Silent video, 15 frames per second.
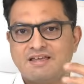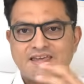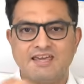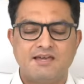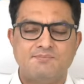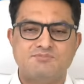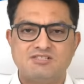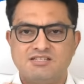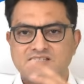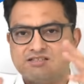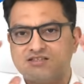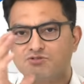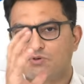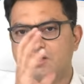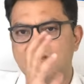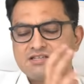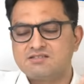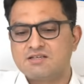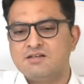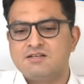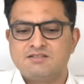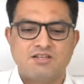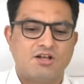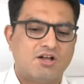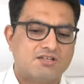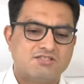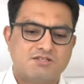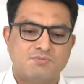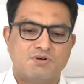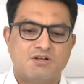AMCs as well as the
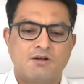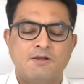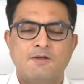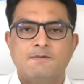customer.